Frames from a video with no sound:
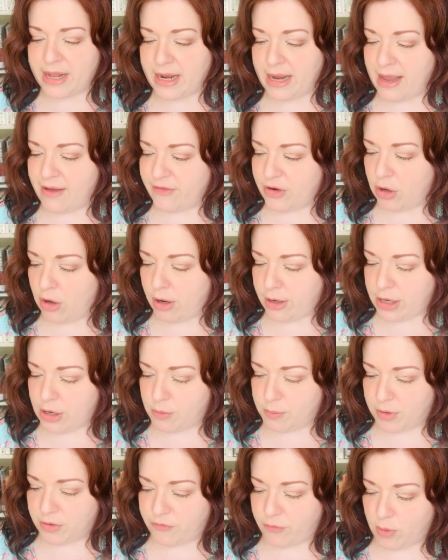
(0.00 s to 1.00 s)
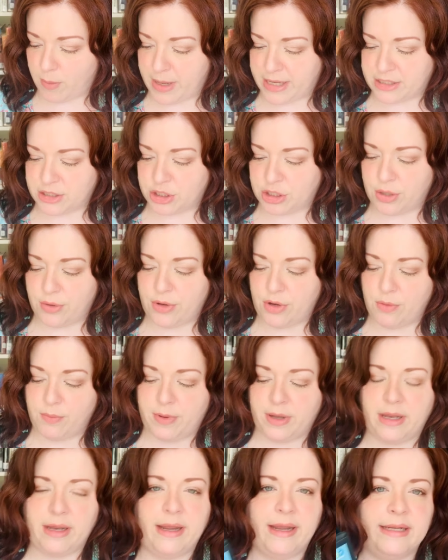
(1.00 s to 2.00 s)
I have an audio book format to show you,
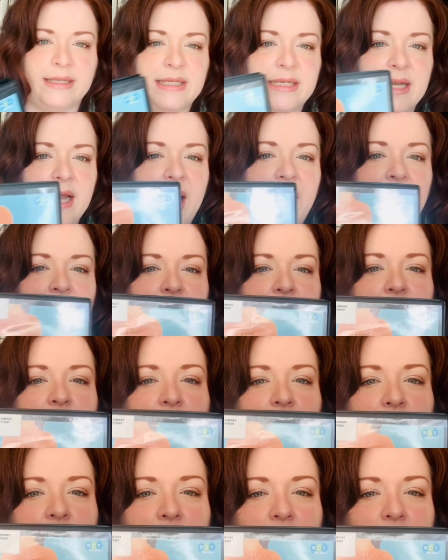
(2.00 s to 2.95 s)
but it's Eleanor